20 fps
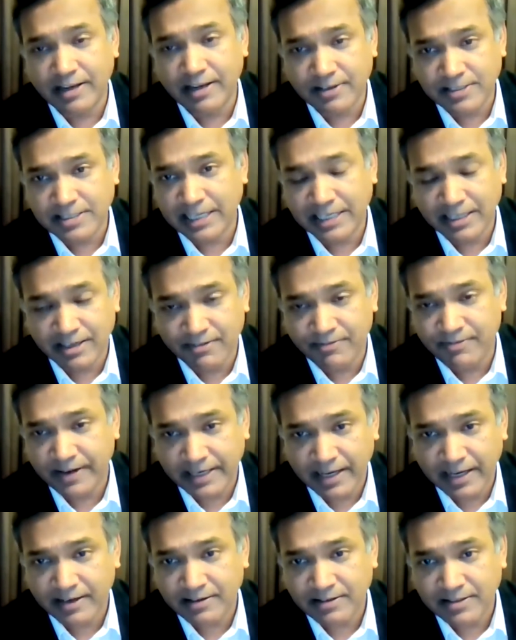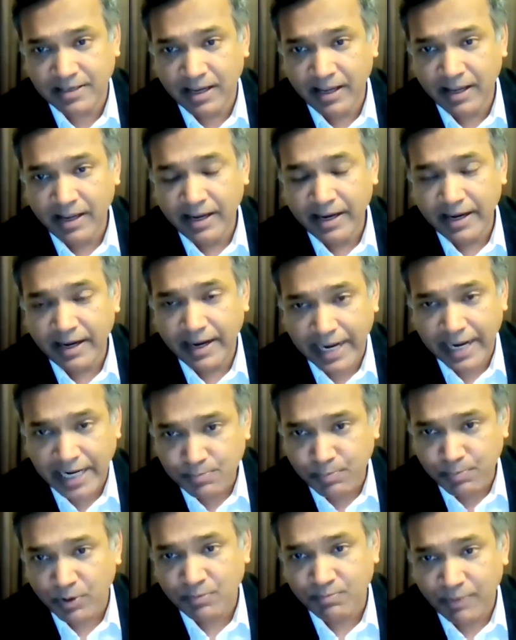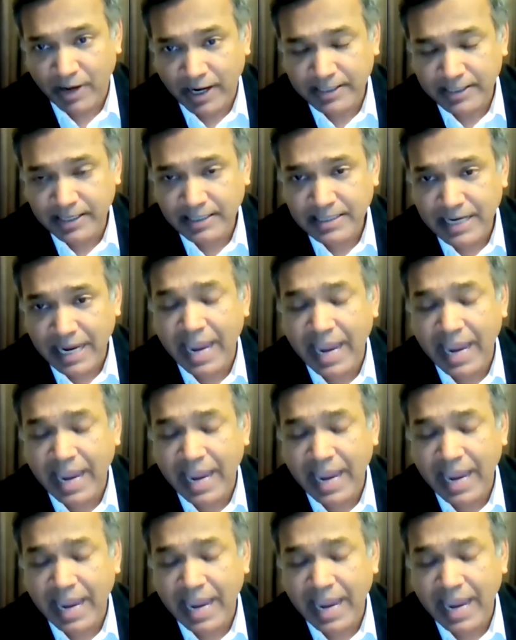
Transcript: significant export market.